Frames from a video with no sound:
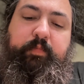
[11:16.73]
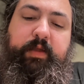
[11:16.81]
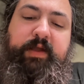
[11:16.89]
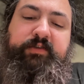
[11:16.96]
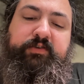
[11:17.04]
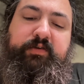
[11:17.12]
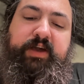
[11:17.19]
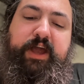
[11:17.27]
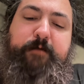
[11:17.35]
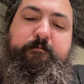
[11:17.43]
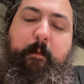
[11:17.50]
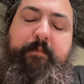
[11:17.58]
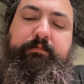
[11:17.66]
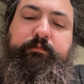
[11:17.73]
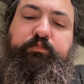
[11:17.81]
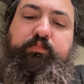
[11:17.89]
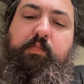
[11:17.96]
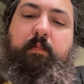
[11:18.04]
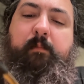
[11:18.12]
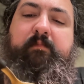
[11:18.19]
it's okay,
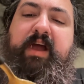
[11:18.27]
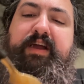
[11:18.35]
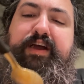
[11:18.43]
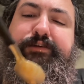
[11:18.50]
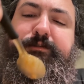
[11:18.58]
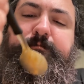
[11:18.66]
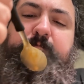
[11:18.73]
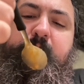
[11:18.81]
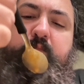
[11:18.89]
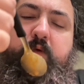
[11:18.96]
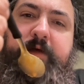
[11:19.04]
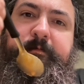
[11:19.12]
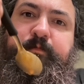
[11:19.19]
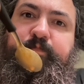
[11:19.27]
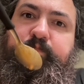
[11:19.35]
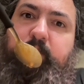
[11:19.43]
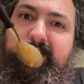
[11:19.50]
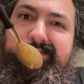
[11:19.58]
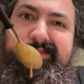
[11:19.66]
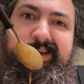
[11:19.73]
I guess, right?
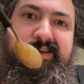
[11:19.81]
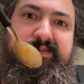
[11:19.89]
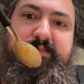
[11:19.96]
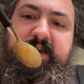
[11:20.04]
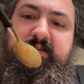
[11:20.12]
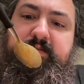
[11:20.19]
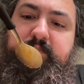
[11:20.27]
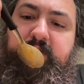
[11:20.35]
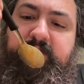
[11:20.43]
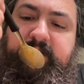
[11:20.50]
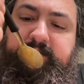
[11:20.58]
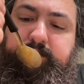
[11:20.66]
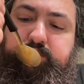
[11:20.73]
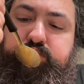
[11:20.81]
Done is better than perfect.